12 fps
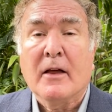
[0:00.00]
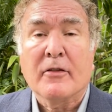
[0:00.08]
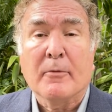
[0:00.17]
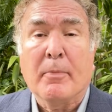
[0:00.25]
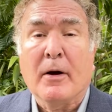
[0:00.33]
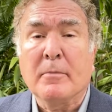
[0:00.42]

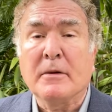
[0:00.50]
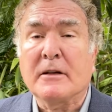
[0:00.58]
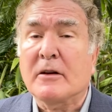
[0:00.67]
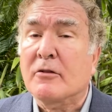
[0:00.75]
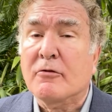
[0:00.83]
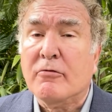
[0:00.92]
The public
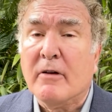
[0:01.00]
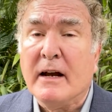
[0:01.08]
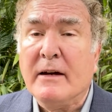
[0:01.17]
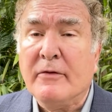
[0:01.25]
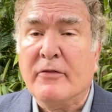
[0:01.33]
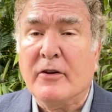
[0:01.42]

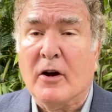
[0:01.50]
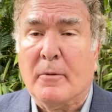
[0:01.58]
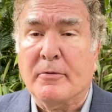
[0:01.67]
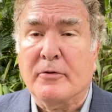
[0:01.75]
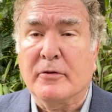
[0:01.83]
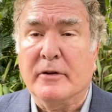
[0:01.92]
craves the
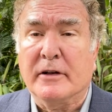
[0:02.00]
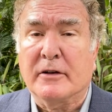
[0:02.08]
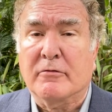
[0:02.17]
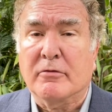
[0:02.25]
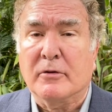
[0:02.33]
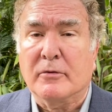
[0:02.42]
opportunity to
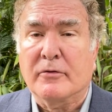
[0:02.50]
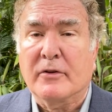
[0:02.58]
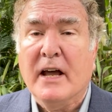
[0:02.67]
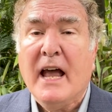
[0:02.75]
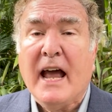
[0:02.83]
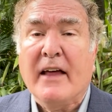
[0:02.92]
cruise,
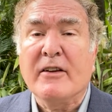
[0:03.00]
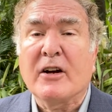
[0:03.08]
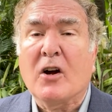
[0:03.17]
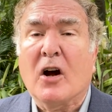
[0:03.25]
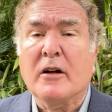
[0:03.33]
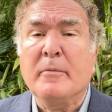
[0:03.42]
and the
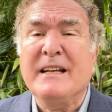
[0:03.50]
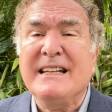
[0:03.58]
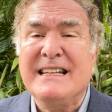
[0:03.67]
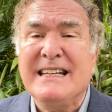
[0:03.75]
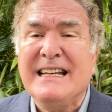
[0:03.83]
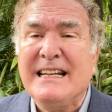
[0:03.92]
economy
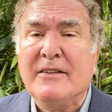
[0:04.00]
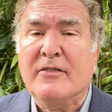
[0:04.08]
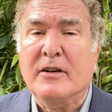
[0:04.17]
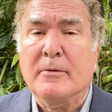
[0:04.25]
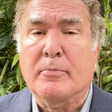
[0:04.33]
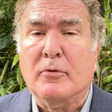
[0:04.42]
needs
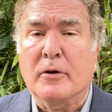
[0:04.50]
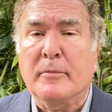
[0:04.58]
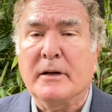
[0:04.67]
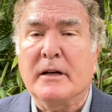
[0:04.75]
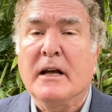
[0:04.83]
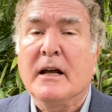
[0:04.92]
the employment